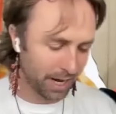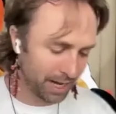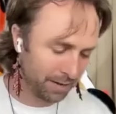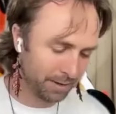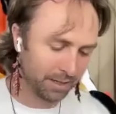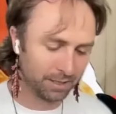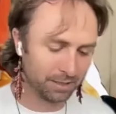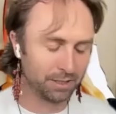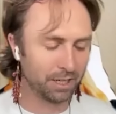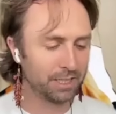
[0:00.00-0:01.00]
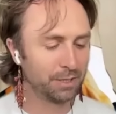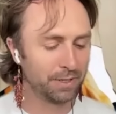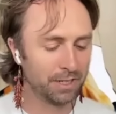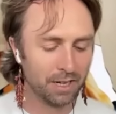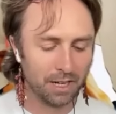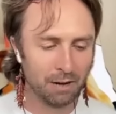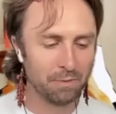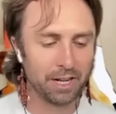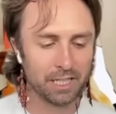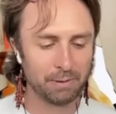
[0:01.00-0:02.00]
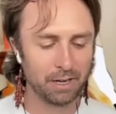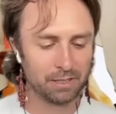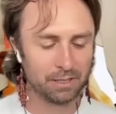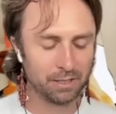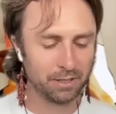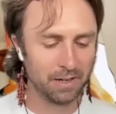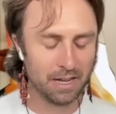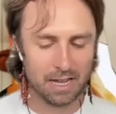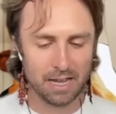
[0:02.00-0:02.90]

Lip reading: Adam, and also Joshua Mardell's, but also,